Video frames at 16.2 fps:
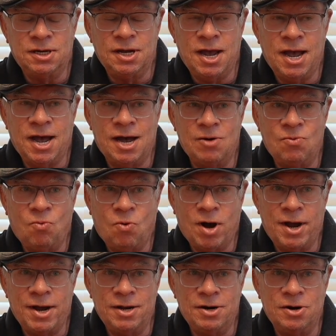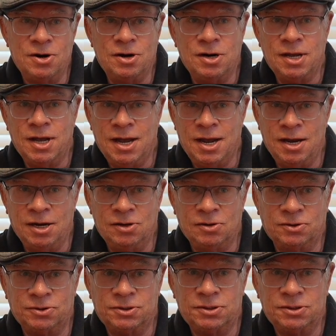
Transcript: at wider angles.